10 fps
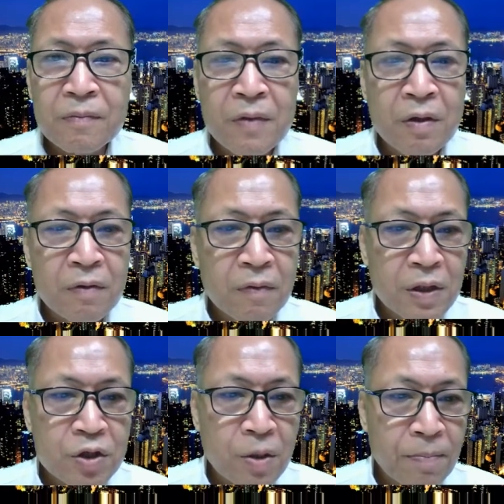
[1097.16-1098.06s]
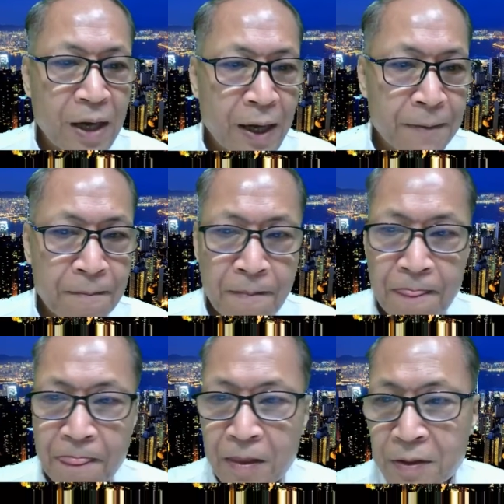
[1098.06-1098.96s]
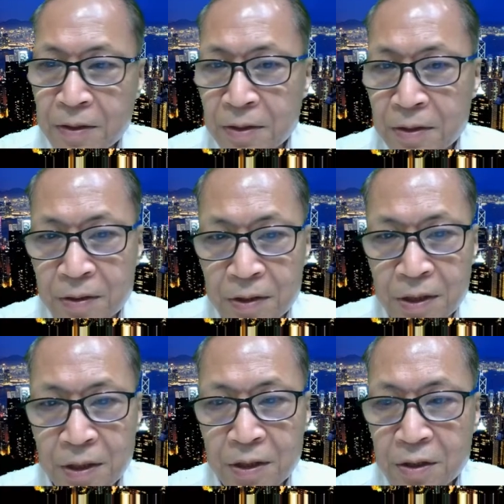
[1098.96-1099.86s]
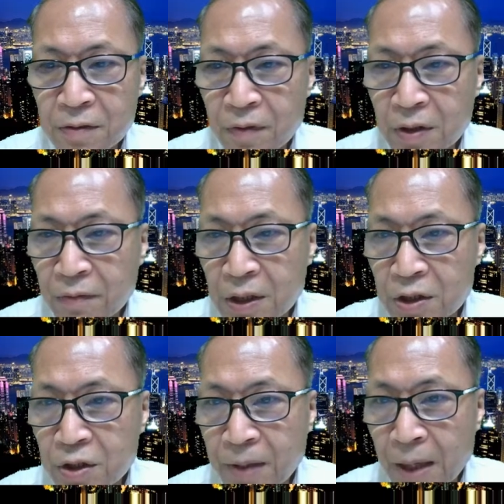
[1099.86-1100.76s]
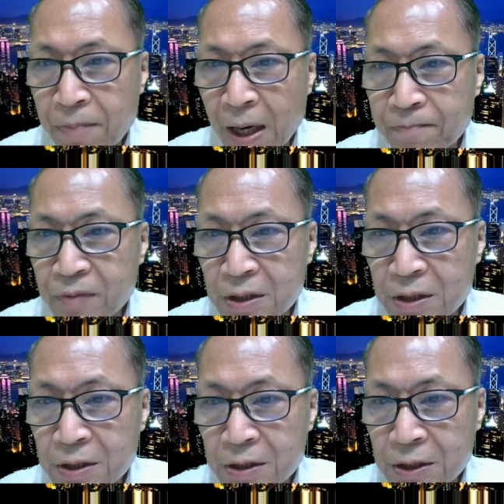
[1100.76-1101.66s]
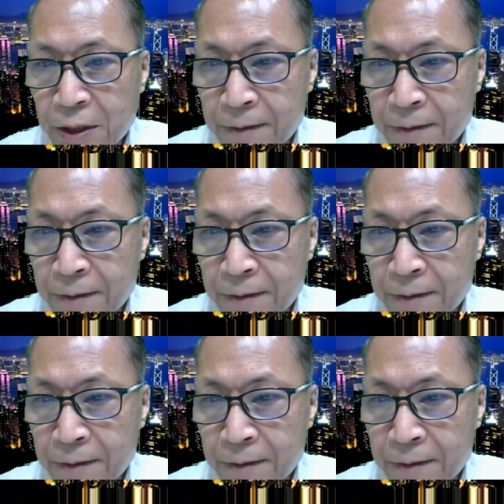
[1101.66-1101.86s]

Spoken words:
Water supply. You see, this is the water supply pipe. This is here.